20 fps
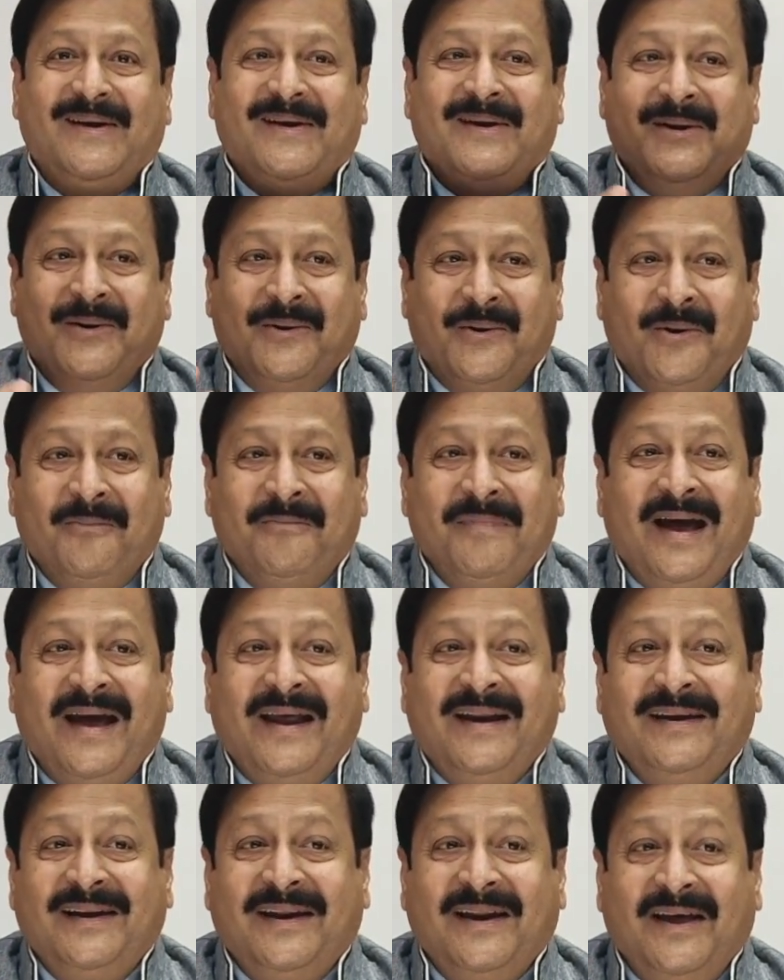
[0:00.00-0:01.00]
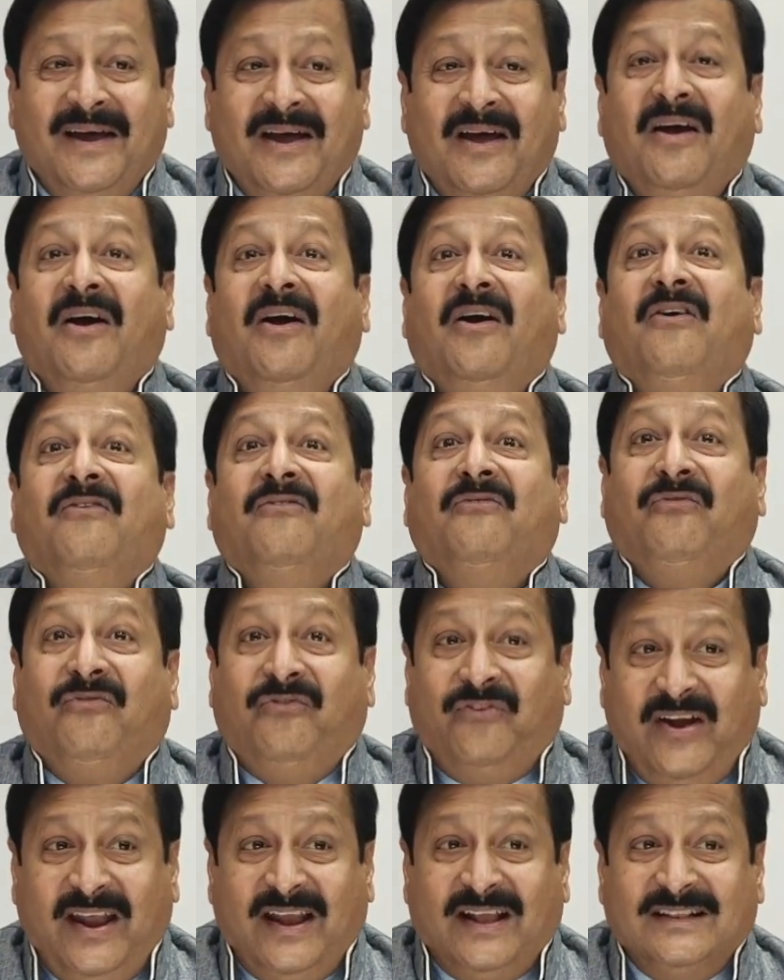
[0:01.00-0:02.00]
No man
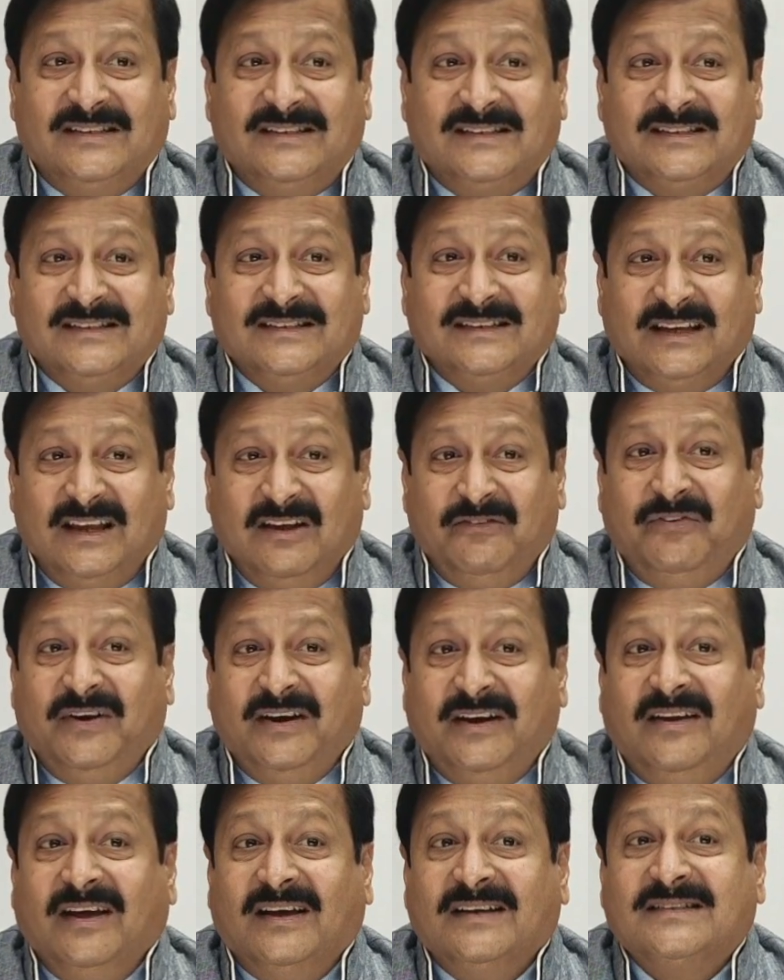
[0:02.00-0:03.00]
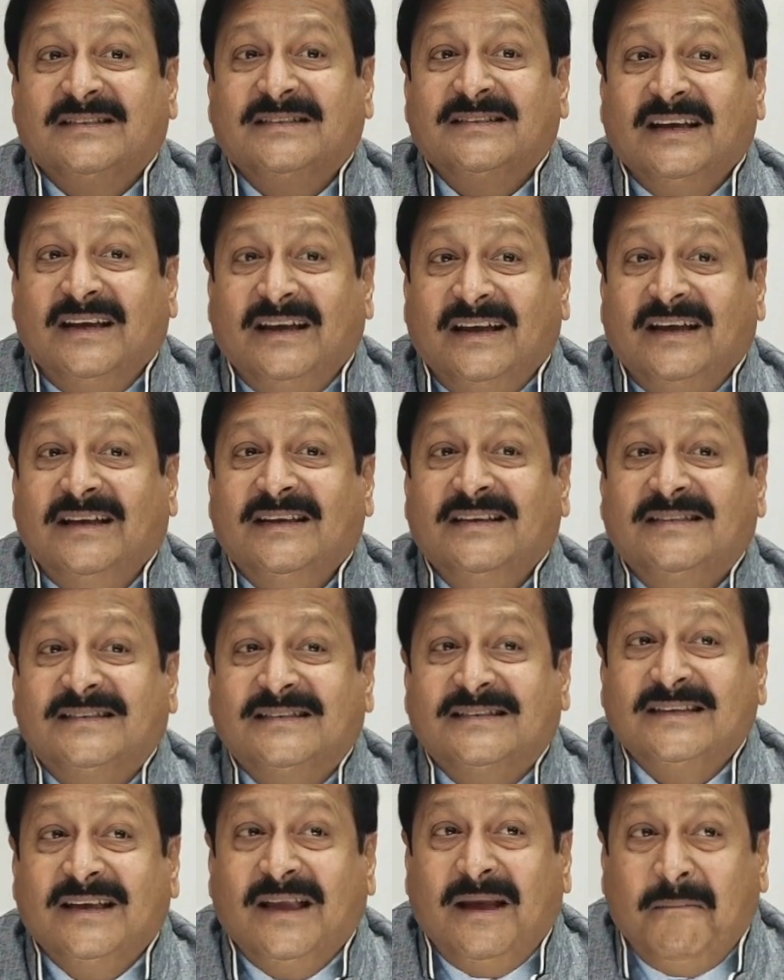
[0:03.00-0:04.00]
fails if he does
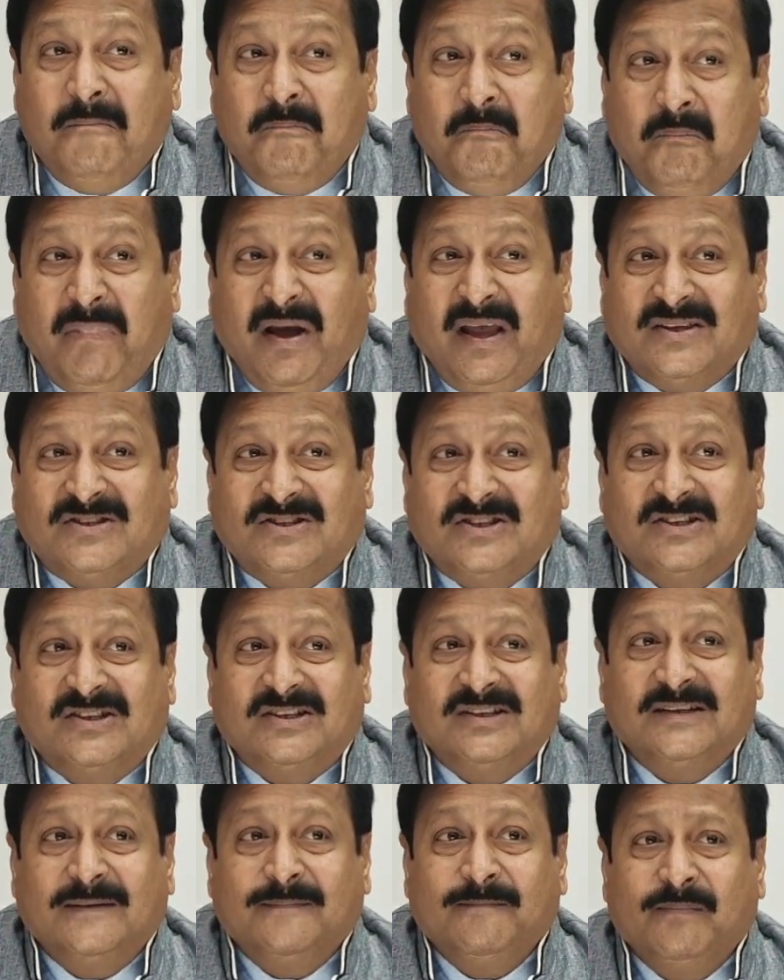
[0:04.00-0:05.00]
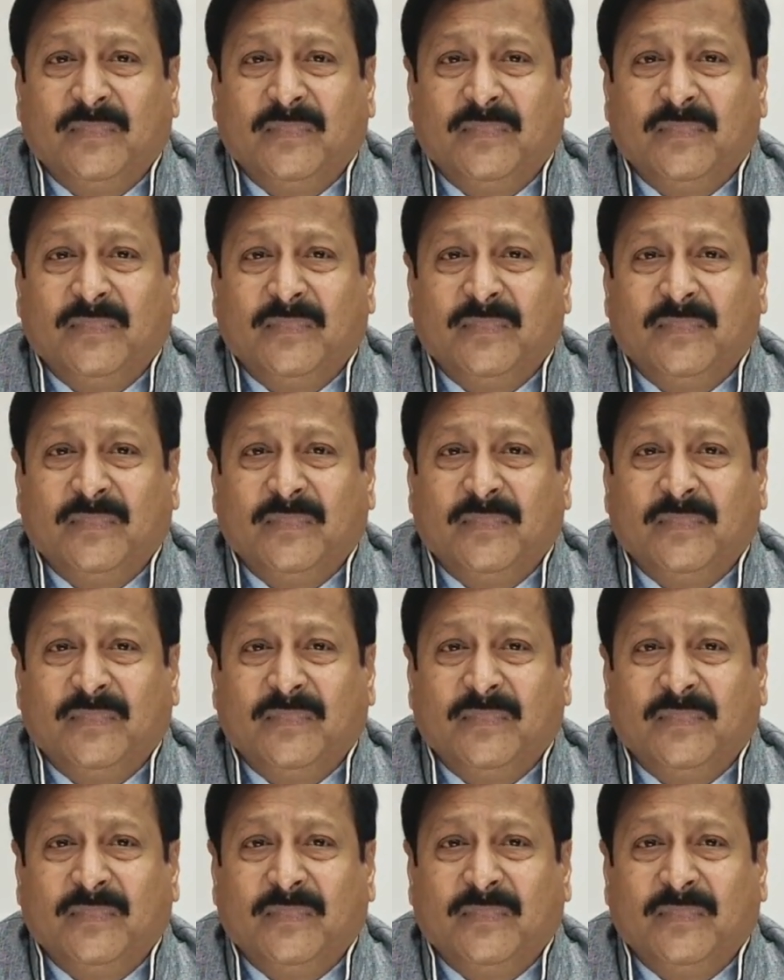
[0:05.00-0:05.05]
his best.